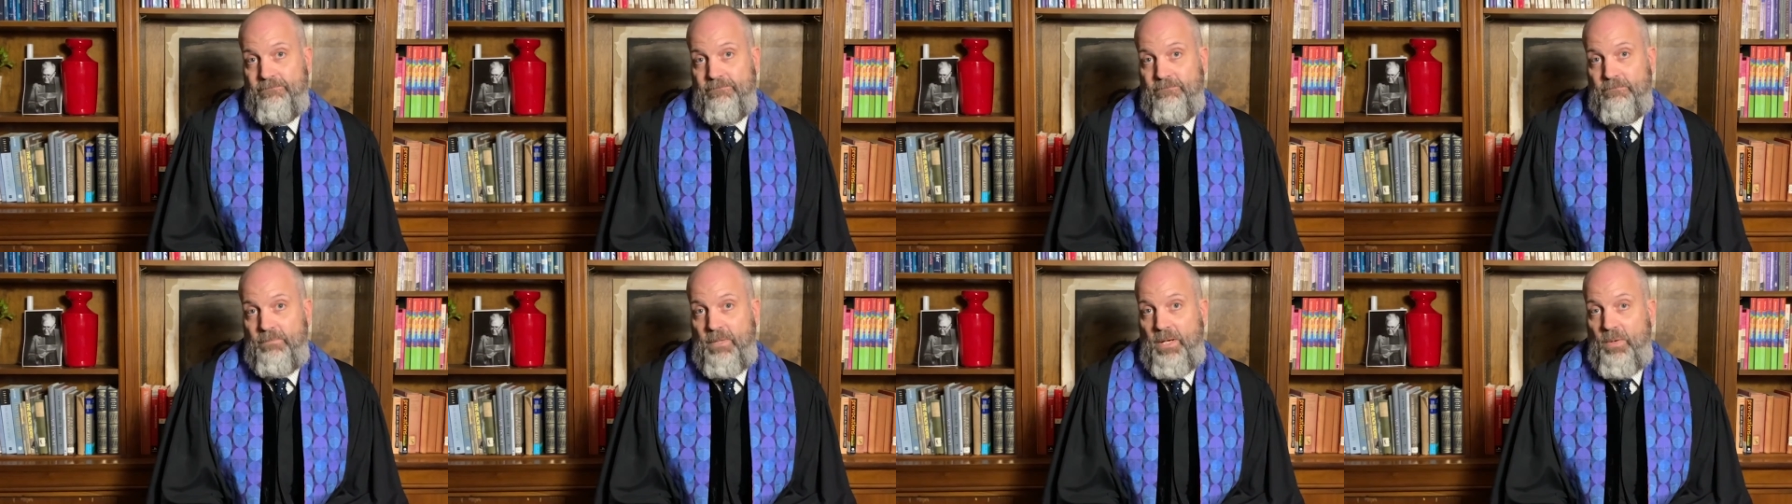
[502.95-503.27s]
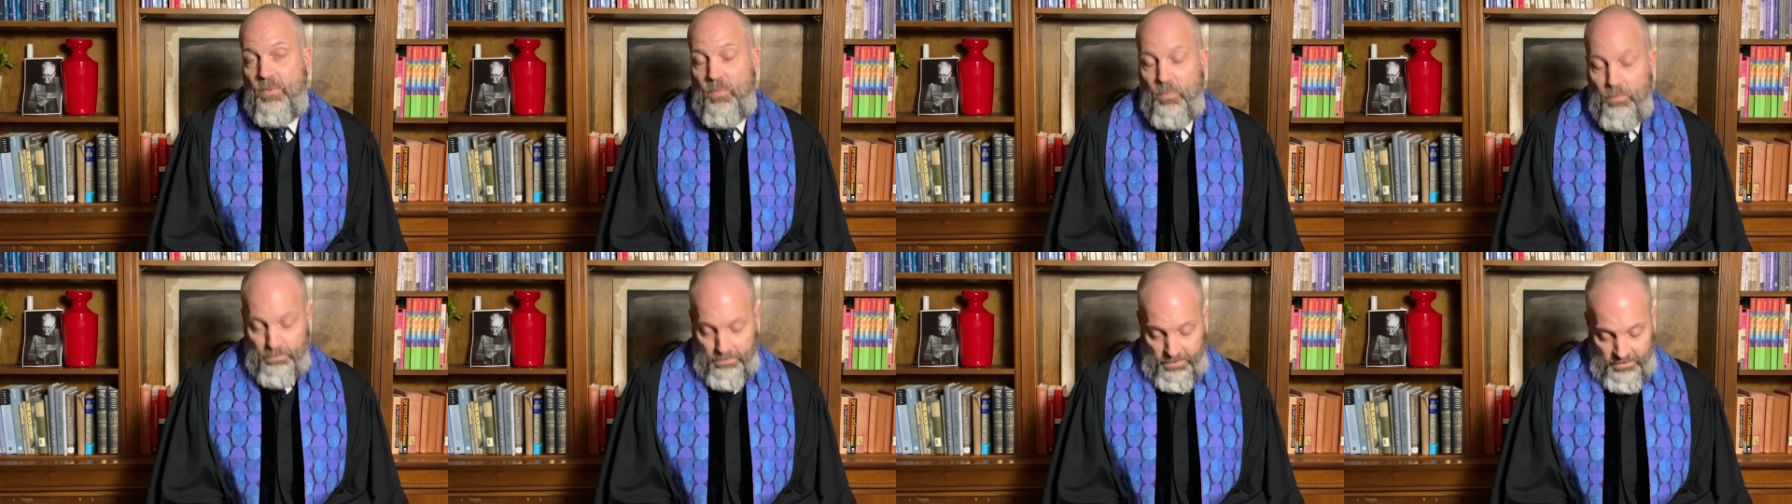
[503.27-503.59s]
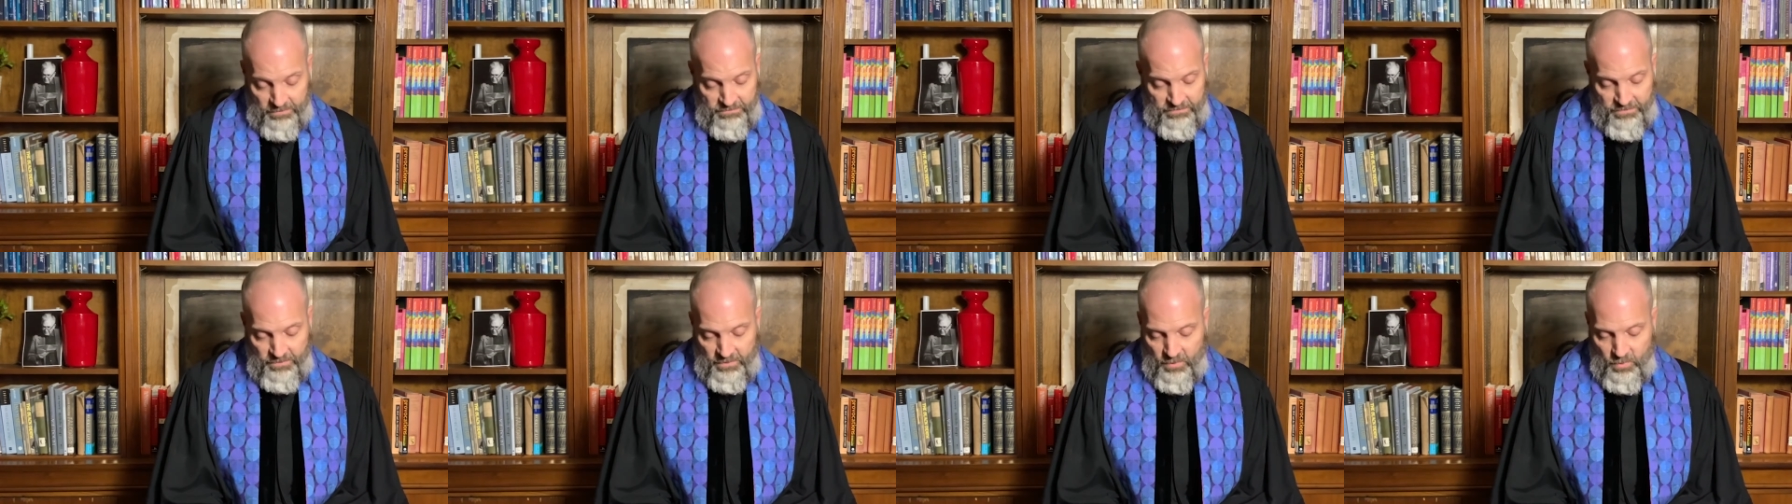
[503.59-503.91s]
my
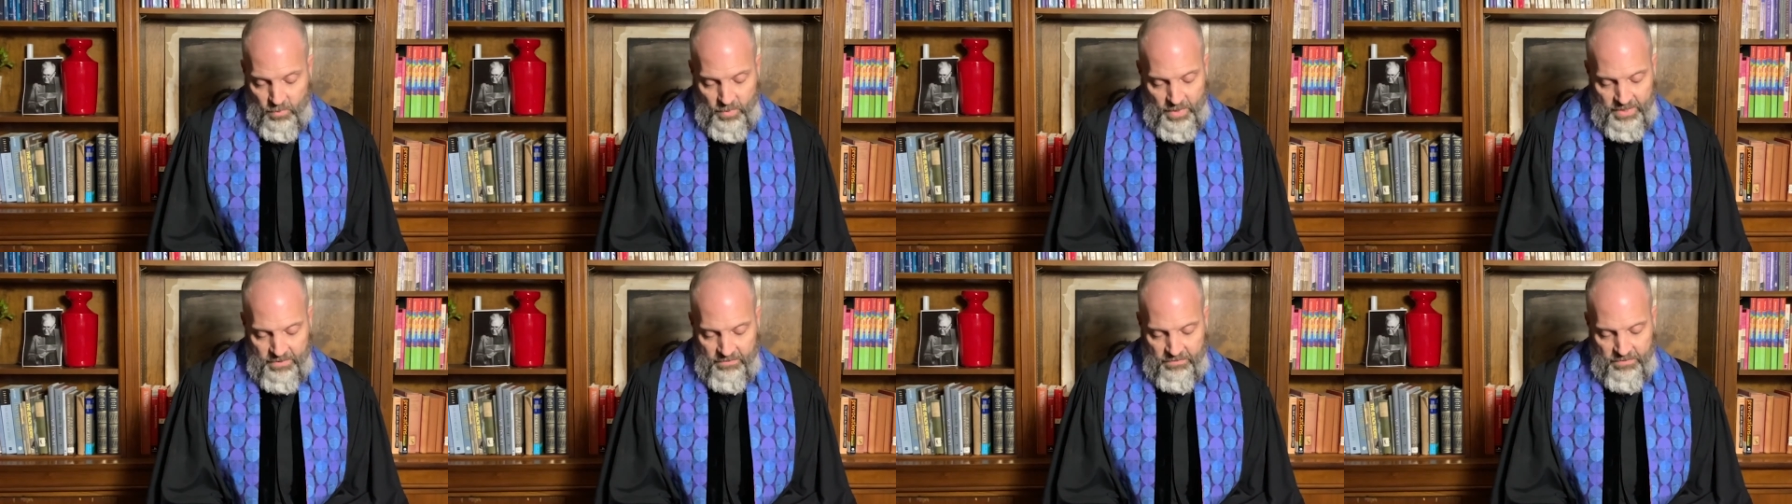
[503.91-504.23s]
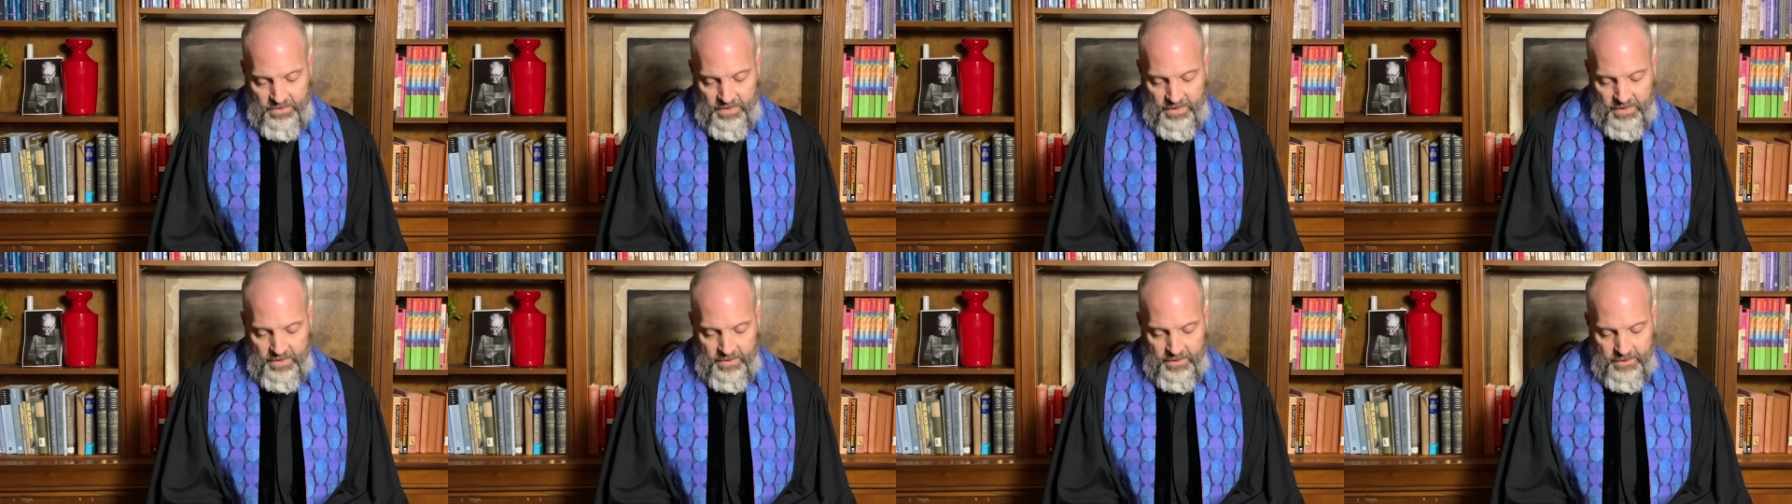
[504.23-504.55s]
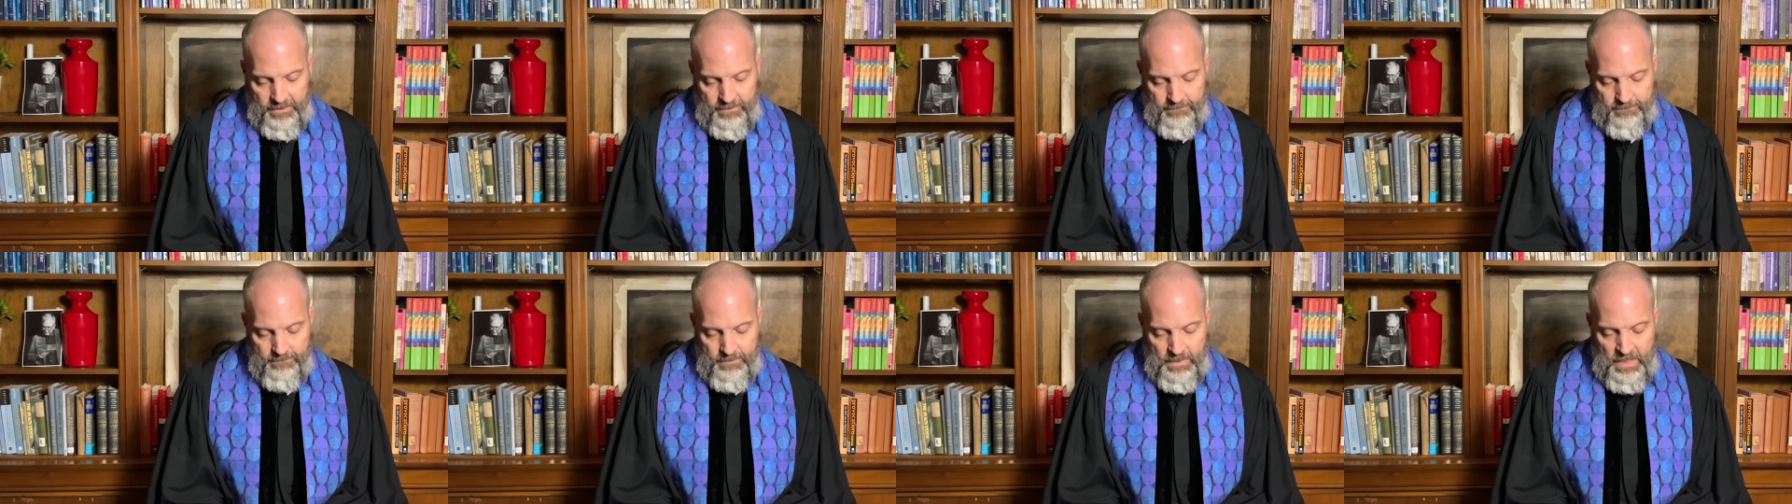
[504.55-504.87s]
preferred way of thinking,